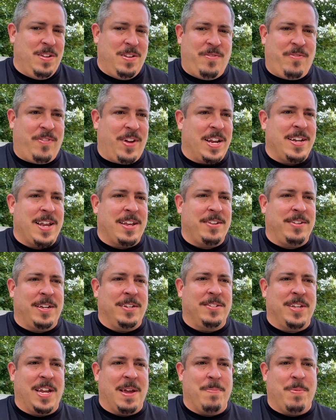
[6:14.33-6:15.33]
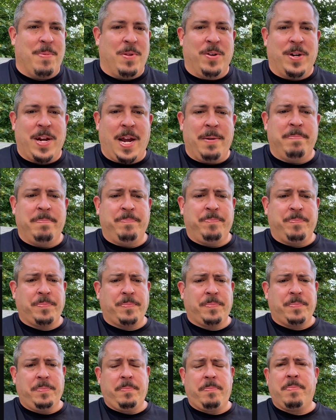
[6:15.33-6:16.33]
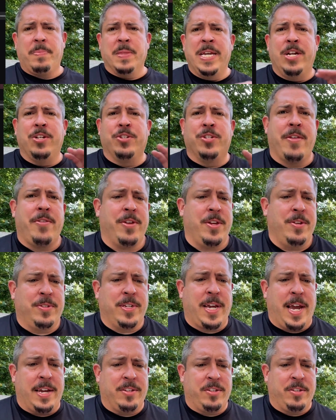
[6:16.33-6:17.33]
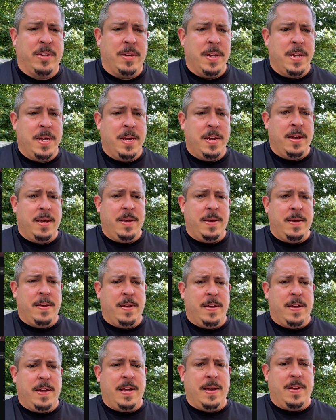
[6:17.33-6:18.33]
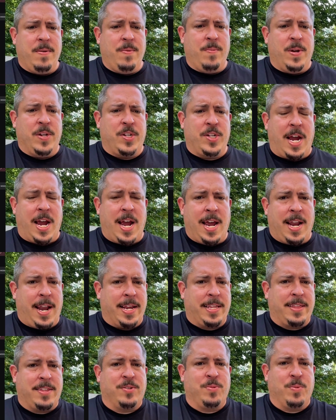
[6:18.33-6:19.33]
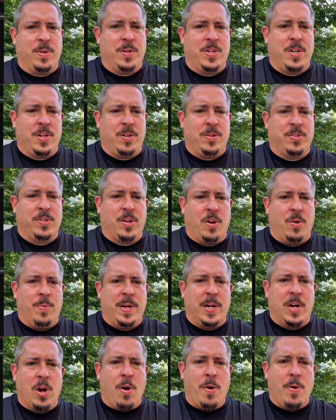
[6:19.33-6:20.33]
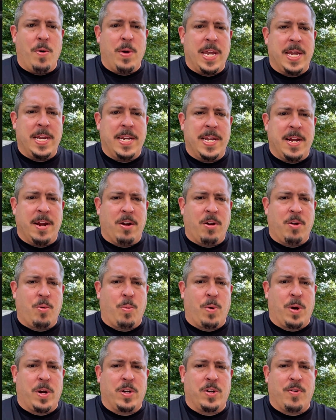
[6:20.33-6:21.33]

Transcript: Fantastic example. Okay. Here's another use case which I, I like this one too. So we go in here, we're going to